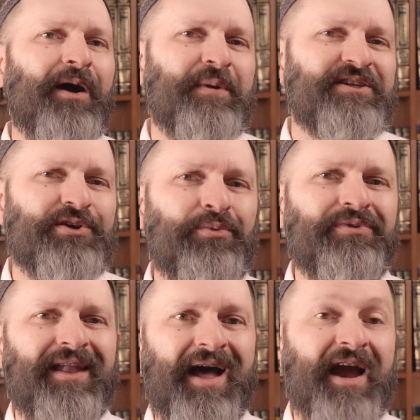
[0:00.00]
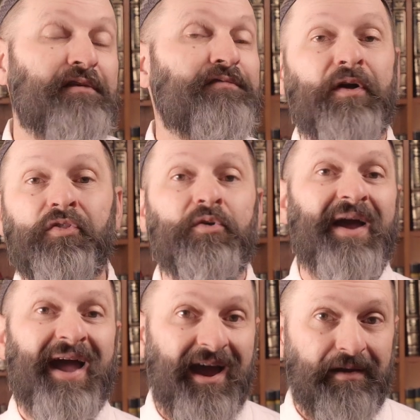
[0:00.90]
up his own life on their
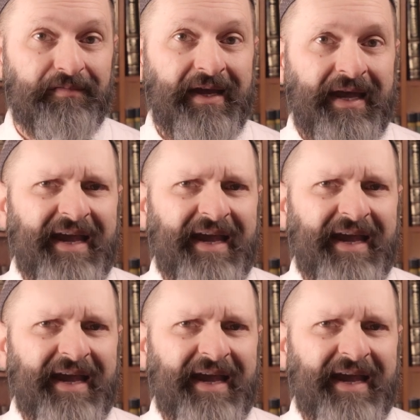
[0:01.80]
behalf.